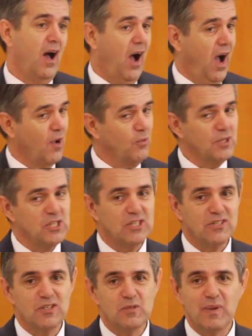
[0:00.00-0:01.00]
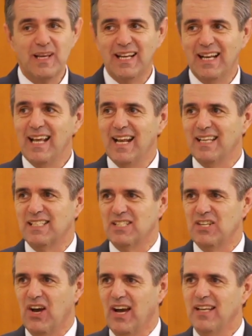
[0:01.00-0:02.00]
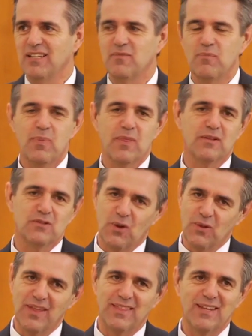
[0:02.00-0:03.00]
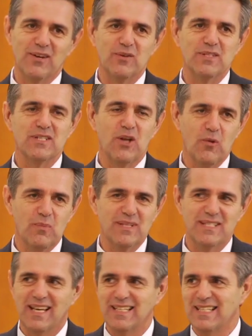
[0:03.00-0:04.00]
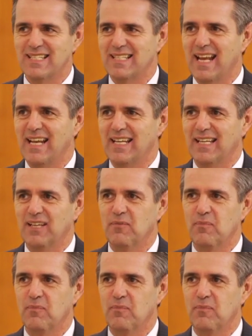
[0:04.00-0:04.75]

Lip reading: I wish to speak clearly tonight so that there is no misunderstanding.